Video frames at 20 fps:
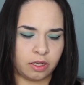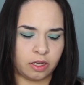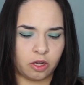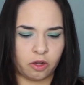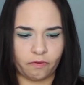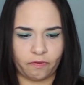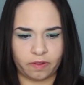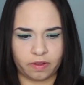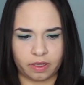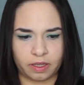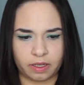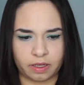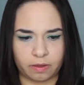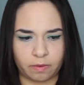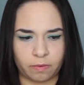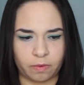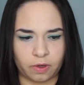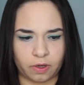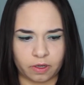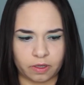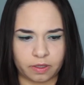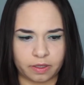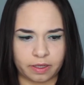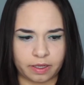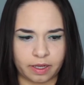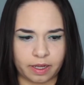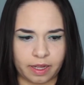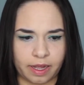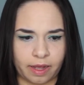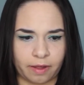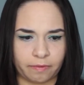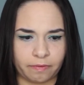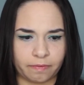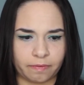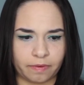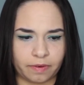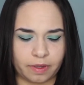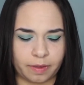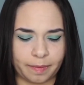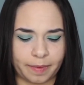Hopefully it'll work out
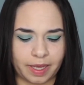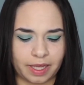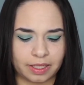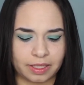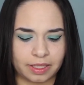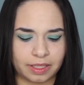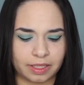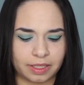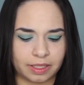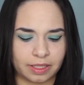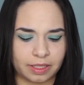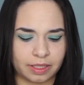for the best.